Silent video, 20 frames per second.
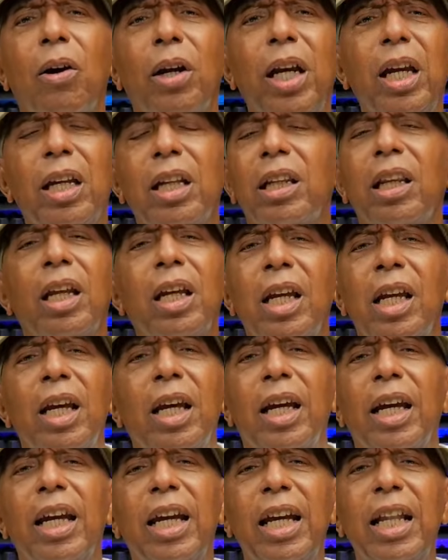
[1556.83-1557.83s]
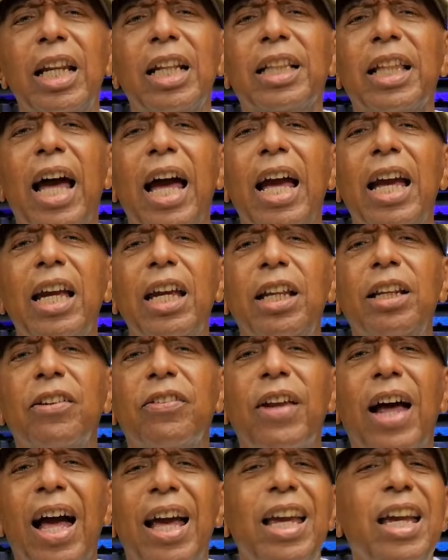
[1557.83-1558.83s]
He can anything he
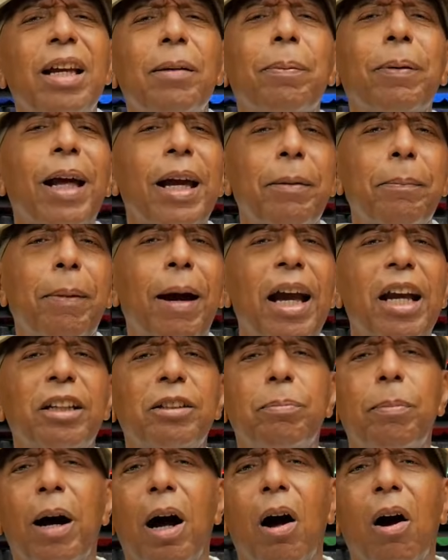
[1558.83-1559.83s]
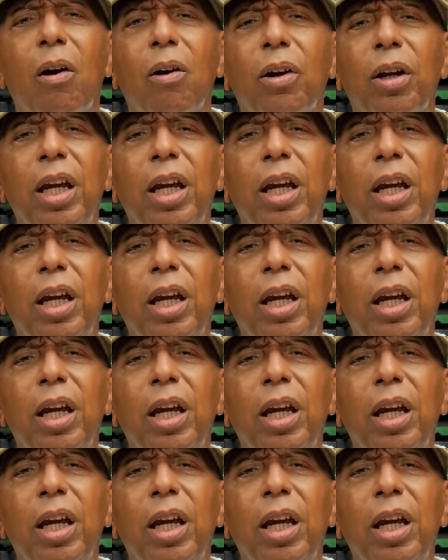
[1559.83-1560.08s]
decides. He can play baseball.